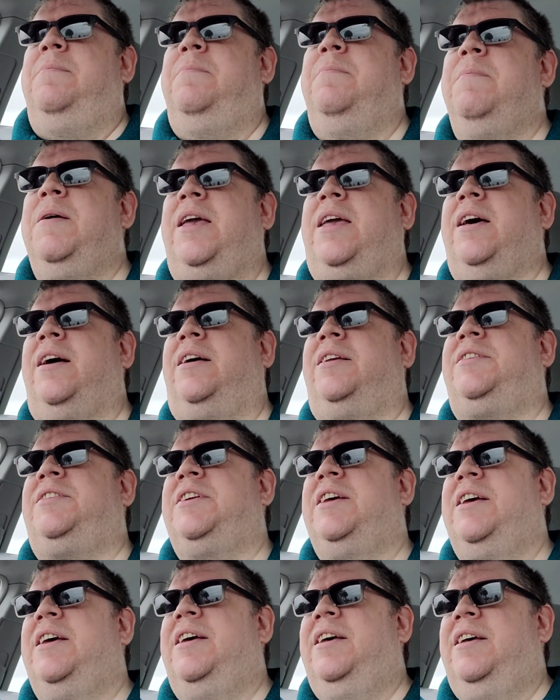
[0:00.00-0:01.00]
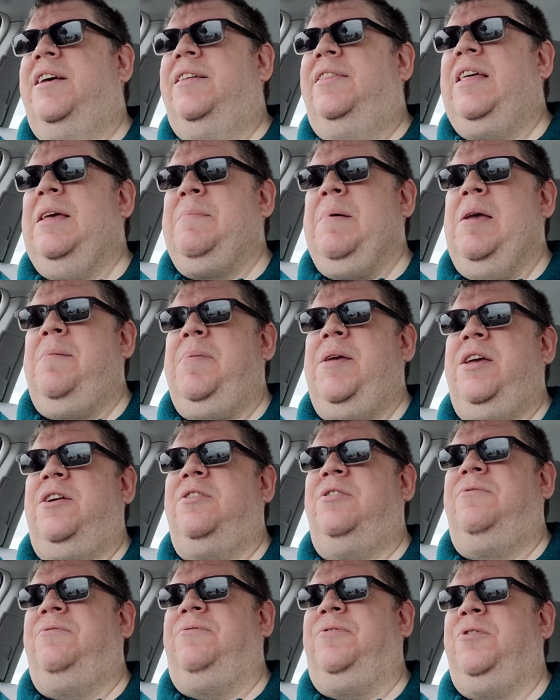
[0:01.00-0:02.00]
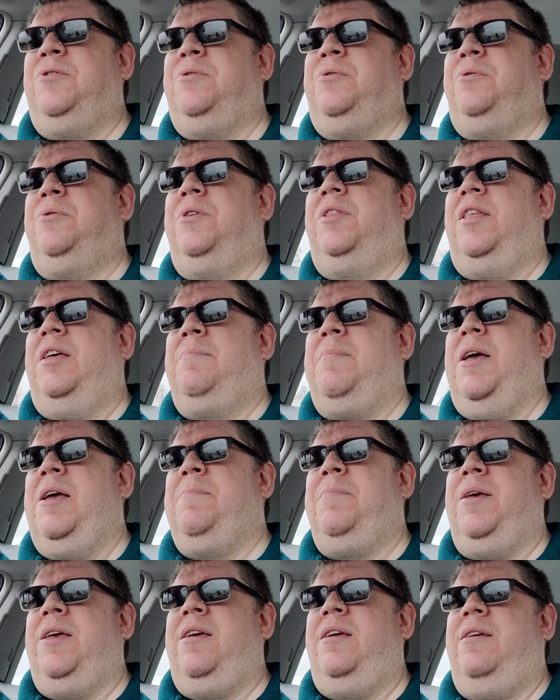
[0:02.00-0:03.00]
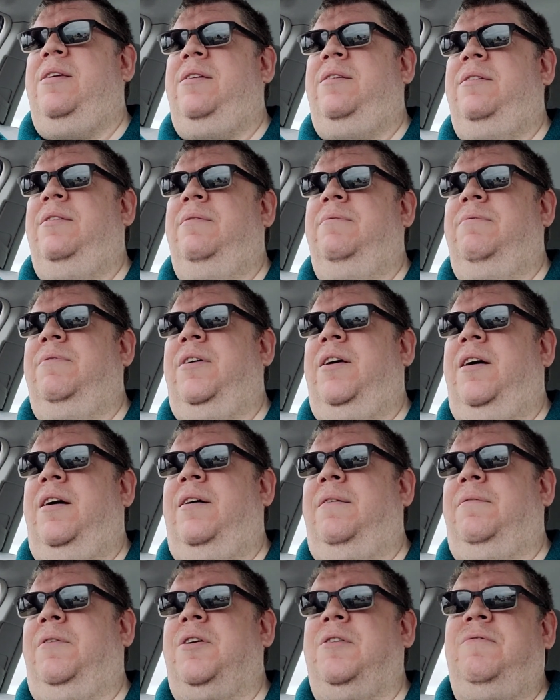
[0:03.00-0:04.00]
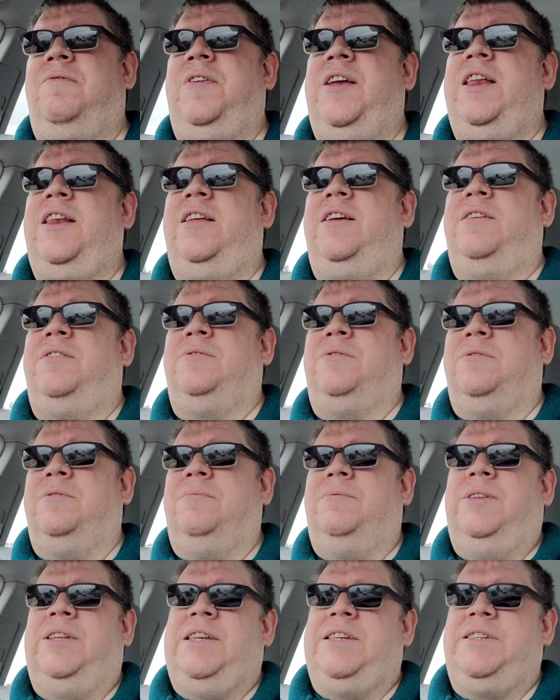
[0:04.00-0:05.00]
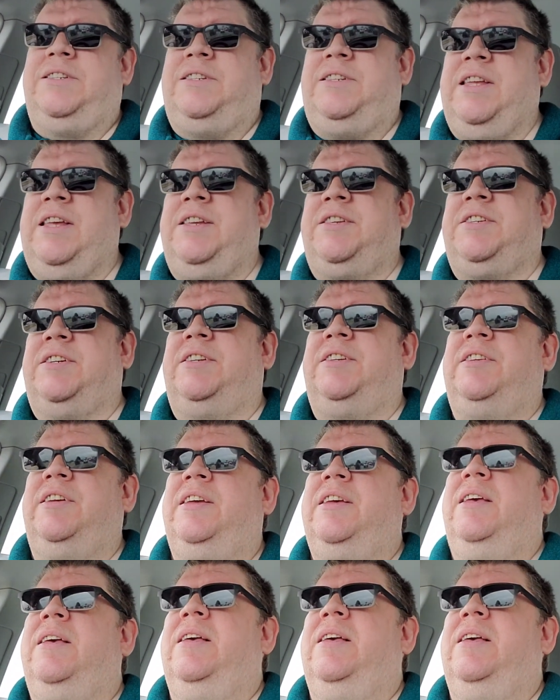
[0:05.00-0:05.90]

because they may be good food and they may be convenient or at least decent,